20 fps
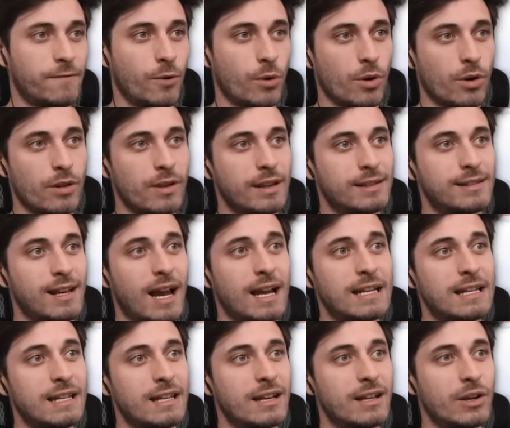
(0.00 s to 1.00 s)
for this
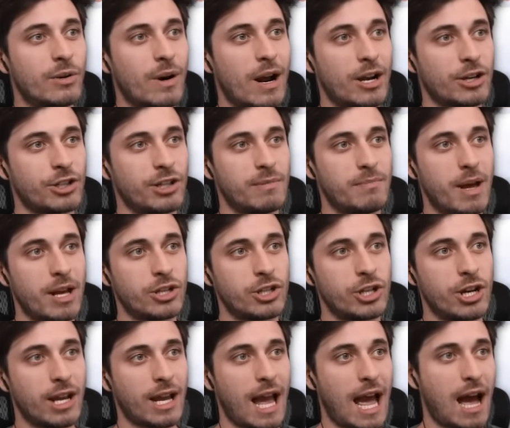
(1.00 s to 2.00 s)
idea. They were actually
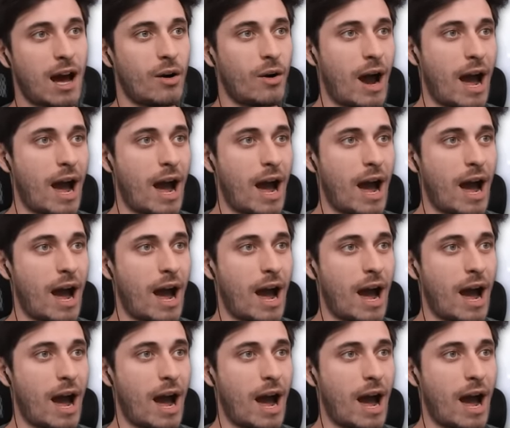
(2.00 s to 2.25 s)
mentioning how